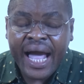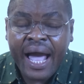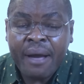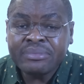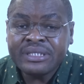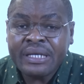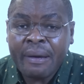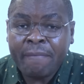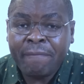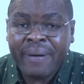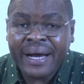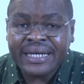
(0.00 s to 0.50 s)

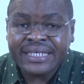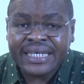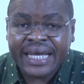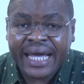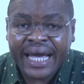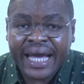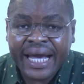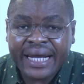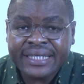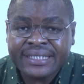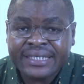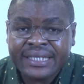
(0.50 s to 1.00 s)
Empty
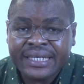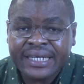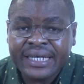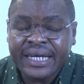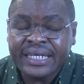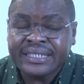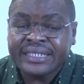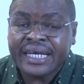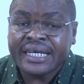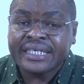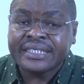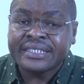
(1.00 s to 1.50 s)
basket
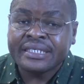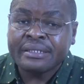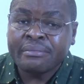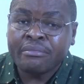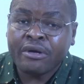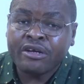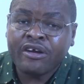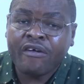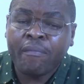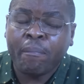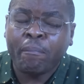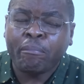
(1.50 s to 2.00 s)
is a
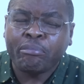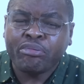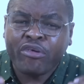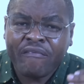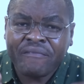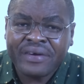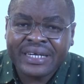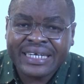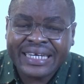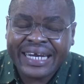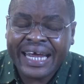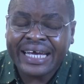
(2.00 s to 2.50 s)
symbol of
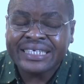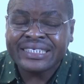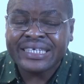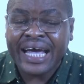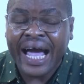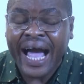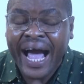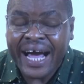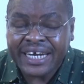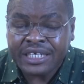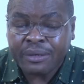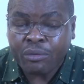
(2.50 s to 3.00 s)
profitless
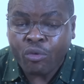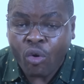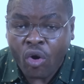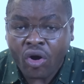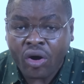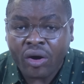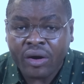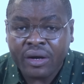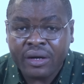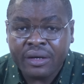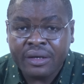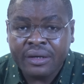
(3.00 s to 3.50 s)
hard
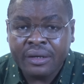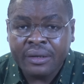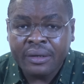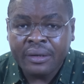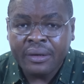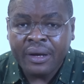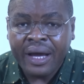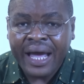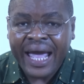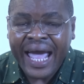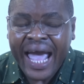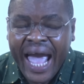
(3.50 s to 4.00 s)
work.
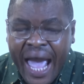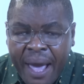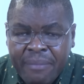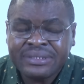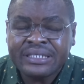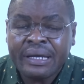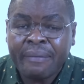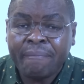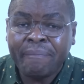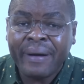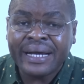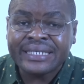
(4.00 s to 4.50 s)

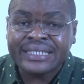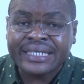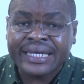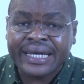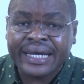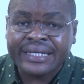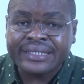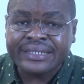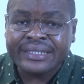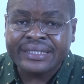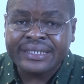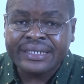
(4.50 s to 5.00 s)
Empty
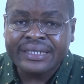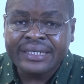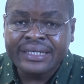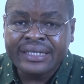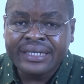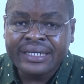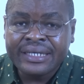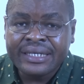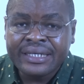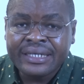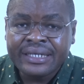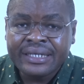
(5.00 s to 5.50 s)
basket
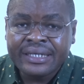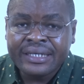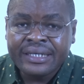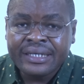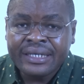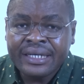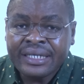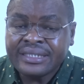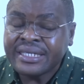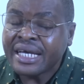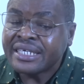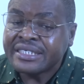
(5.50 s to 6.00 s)

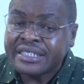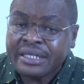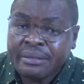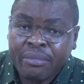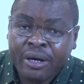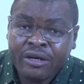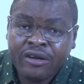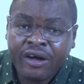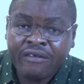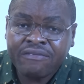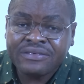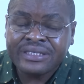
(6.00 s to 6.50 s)
is a
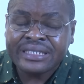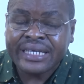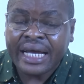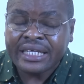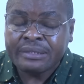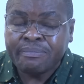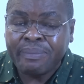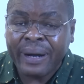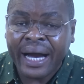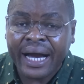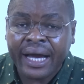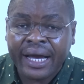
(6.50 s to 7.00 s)
symbol of
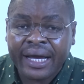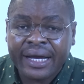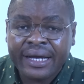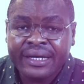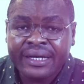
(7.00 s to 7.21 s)
setback.